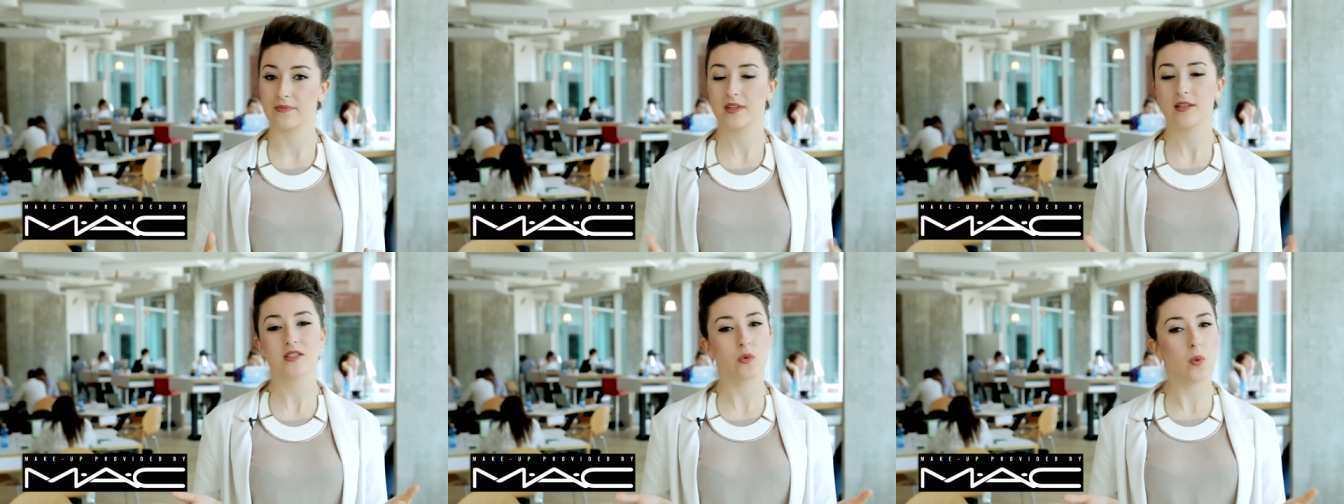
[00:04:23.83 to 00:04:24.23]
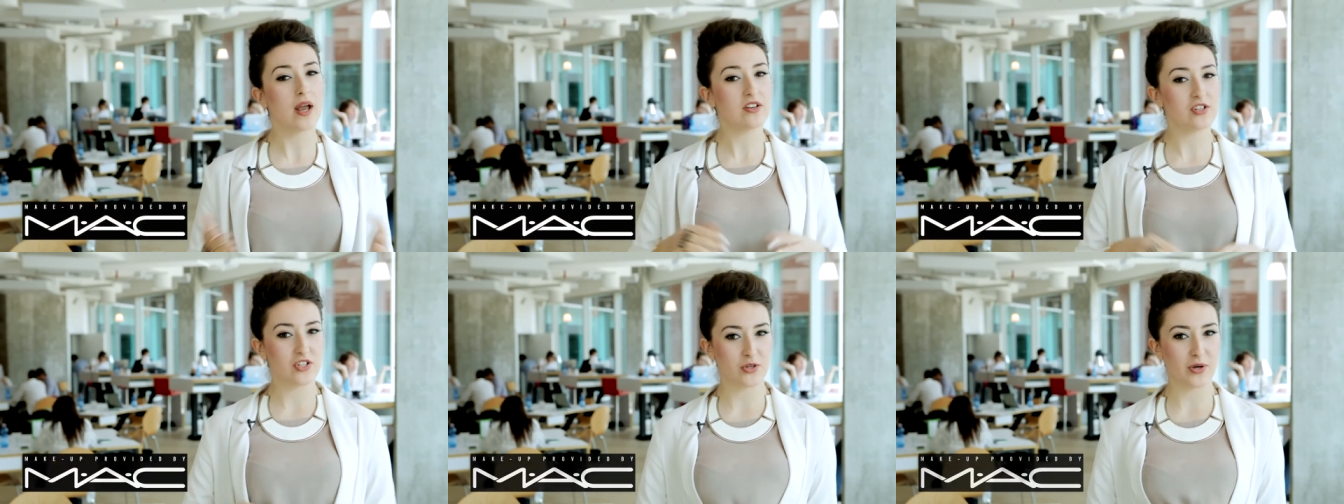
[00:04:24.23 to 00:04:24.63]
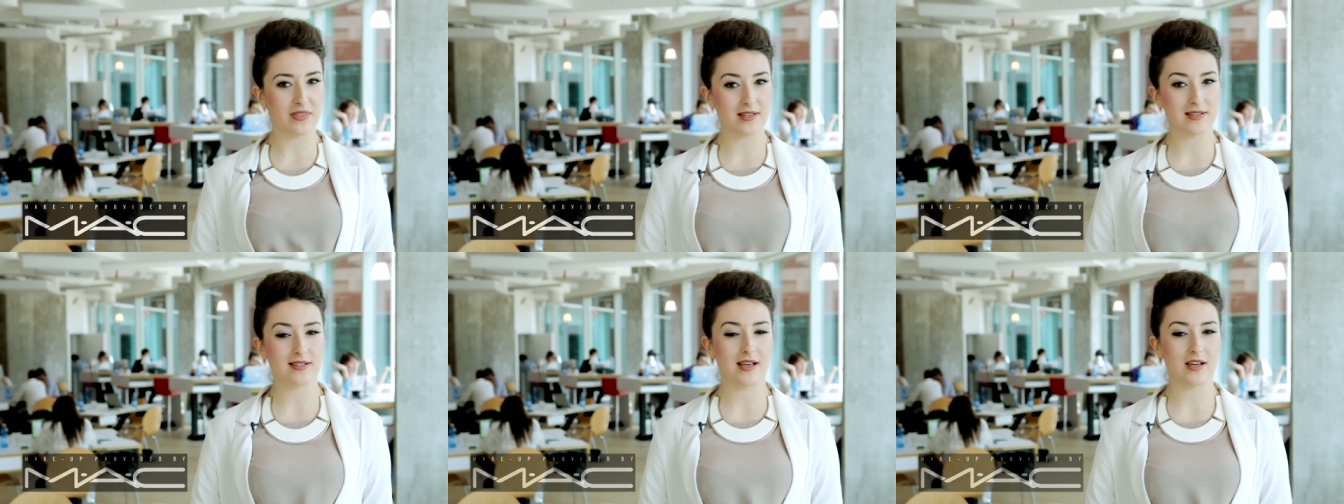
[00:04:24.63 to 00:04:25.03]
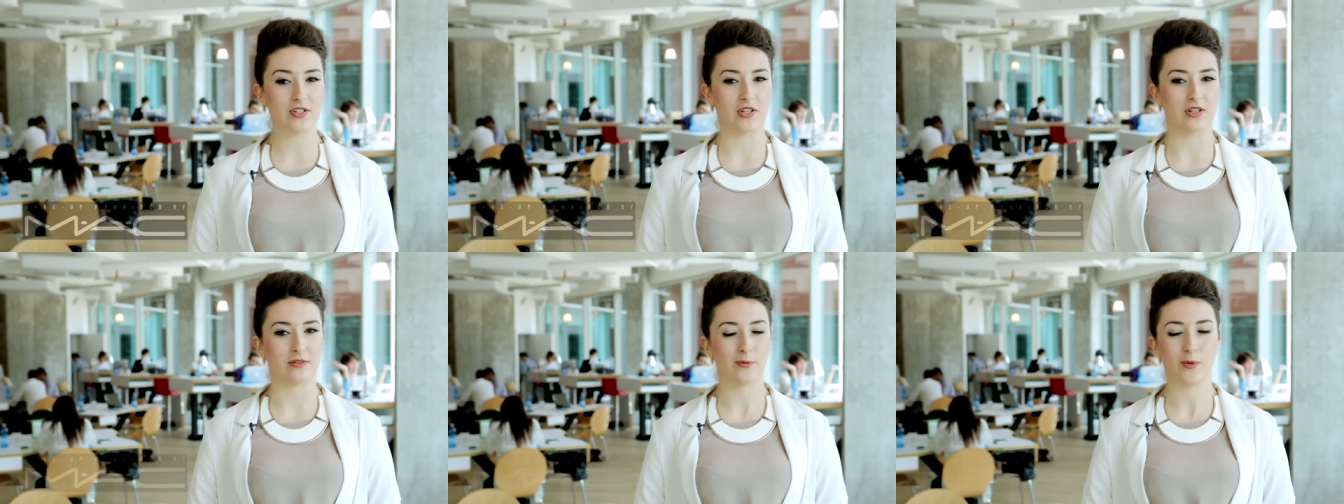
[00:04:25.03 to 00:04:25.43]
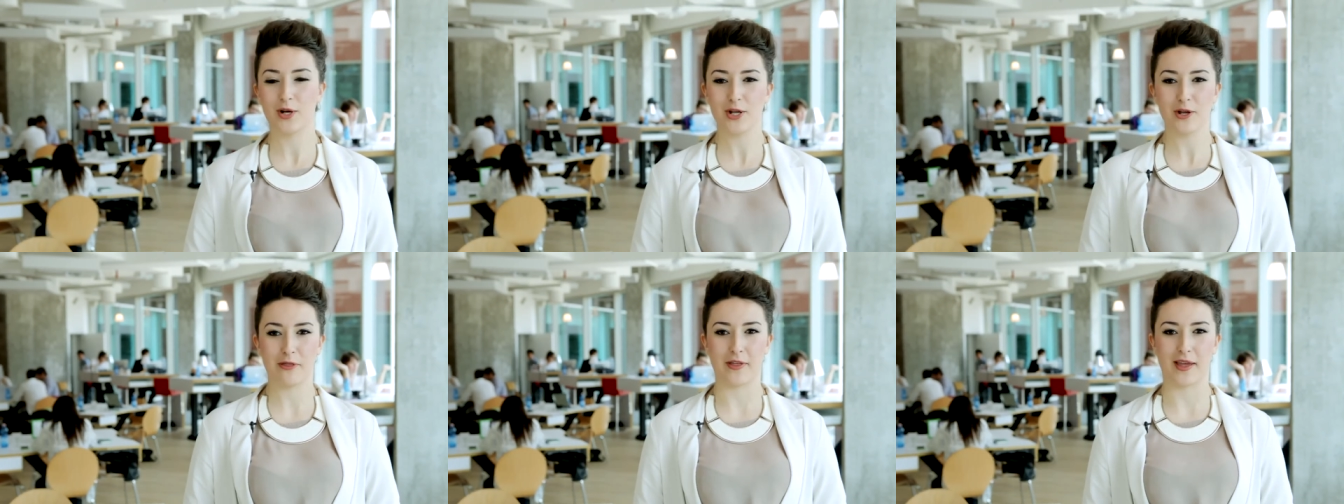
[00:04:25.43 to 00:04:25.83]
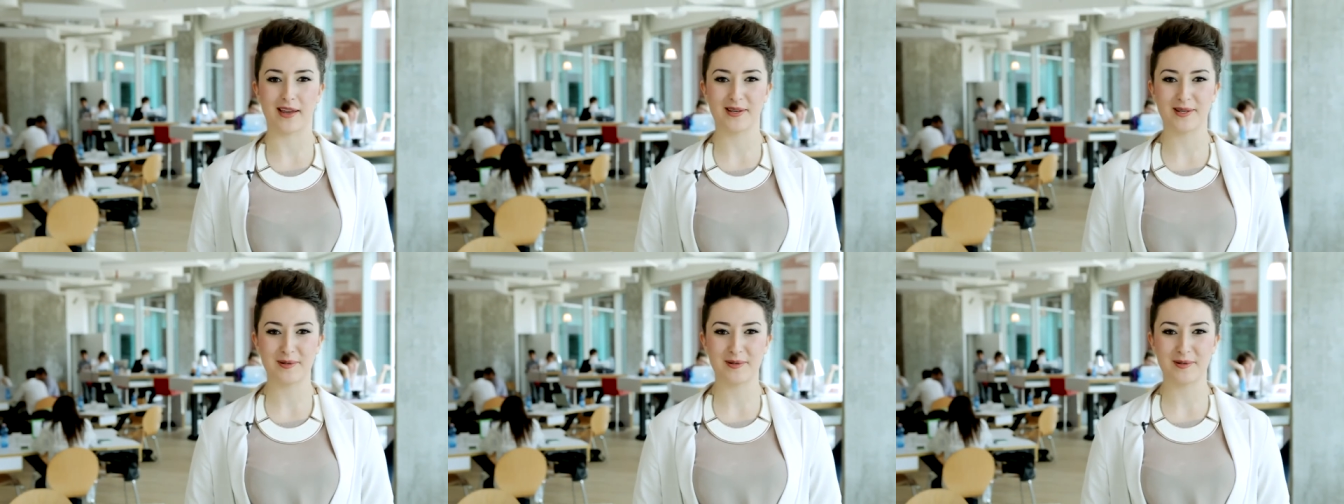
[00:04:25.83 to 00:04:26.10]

So why don't you join the discussion? What do you think?